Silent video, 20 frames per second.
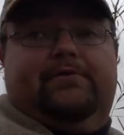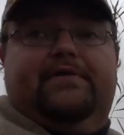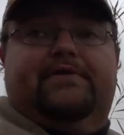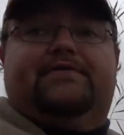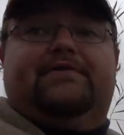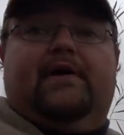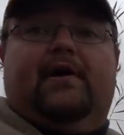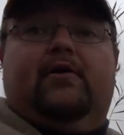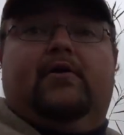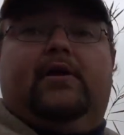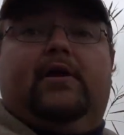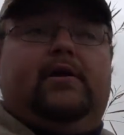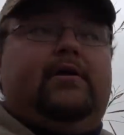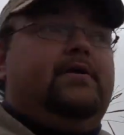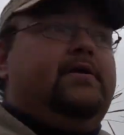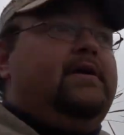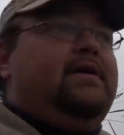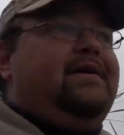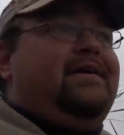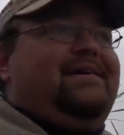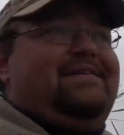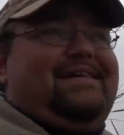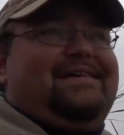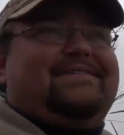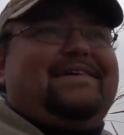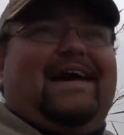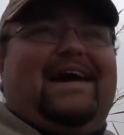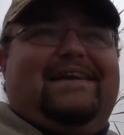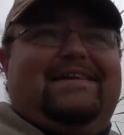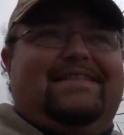this area. And that's
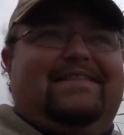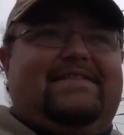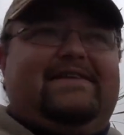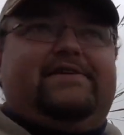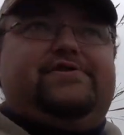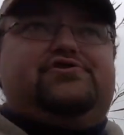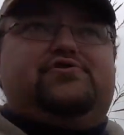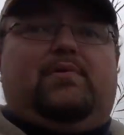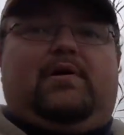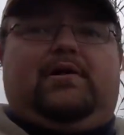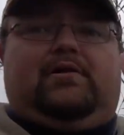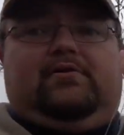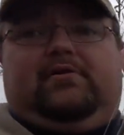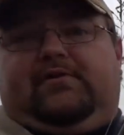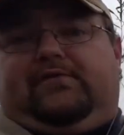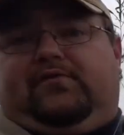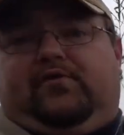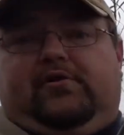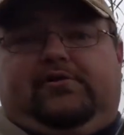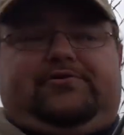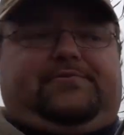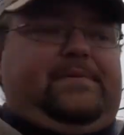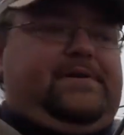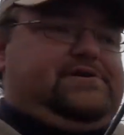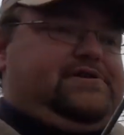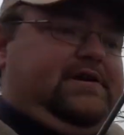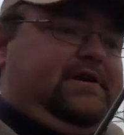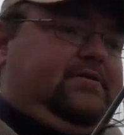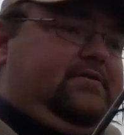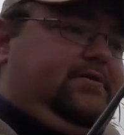kind of the things you want to look for,
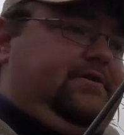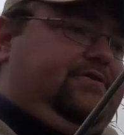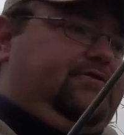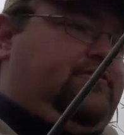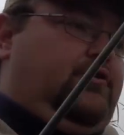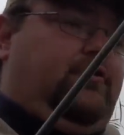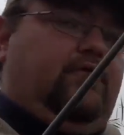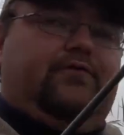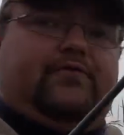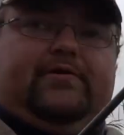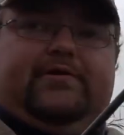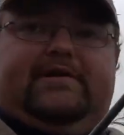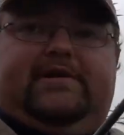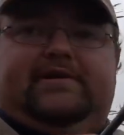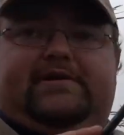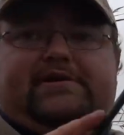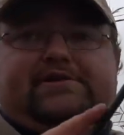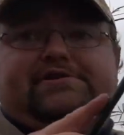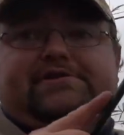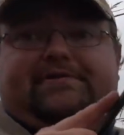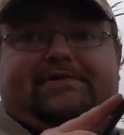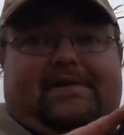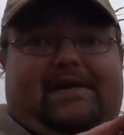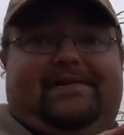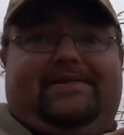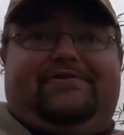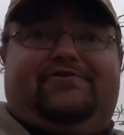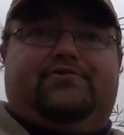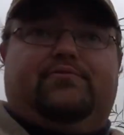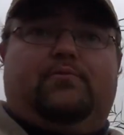especially under these cold front conditions on
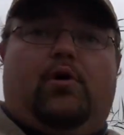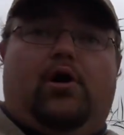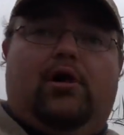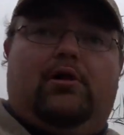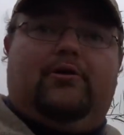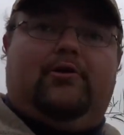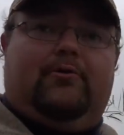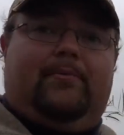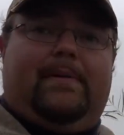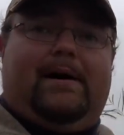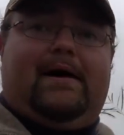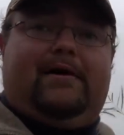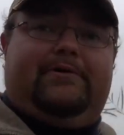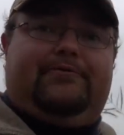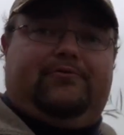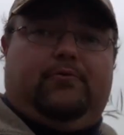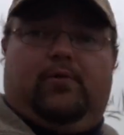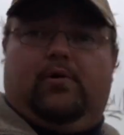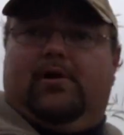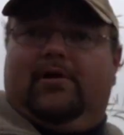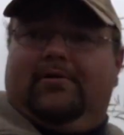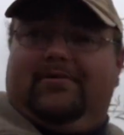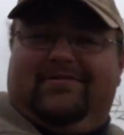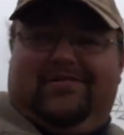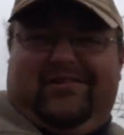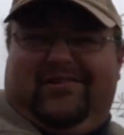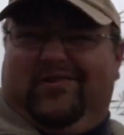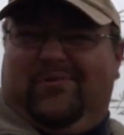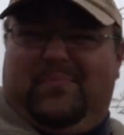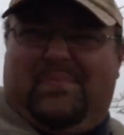these small little bodies of water, the
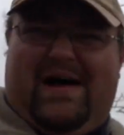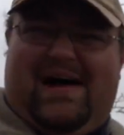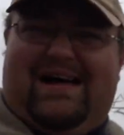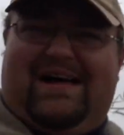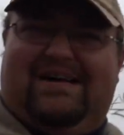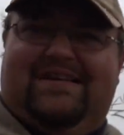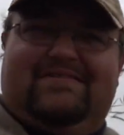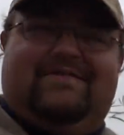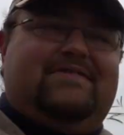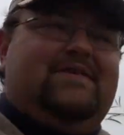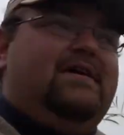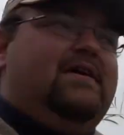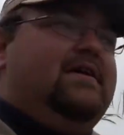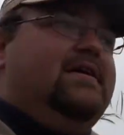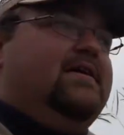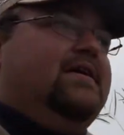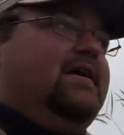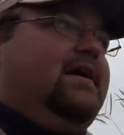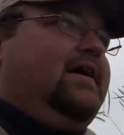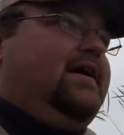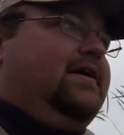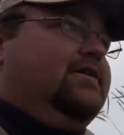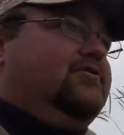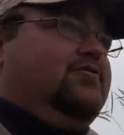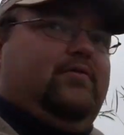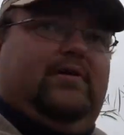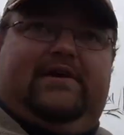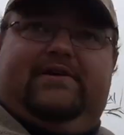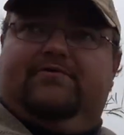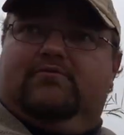little ponds,
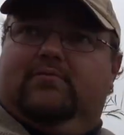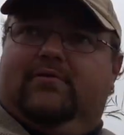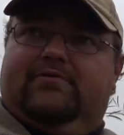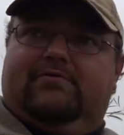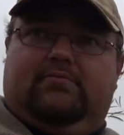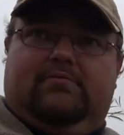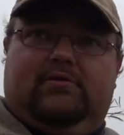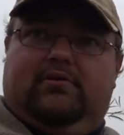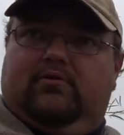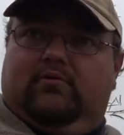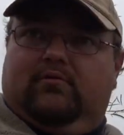creeks, little